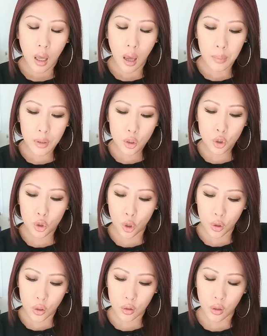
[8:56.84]
I'm gonna
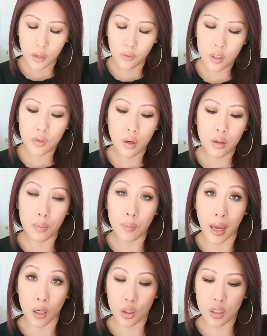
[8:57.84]
show you, okay, first of all, the
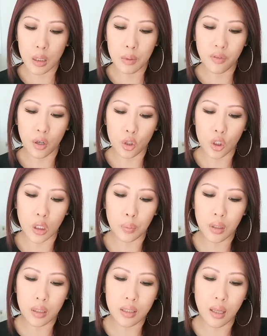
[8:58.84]
packaging seems very cheap,
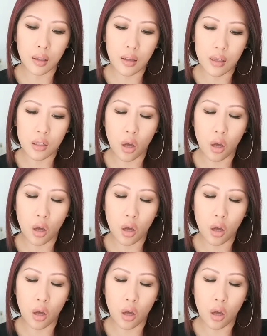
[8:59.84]
and it's like that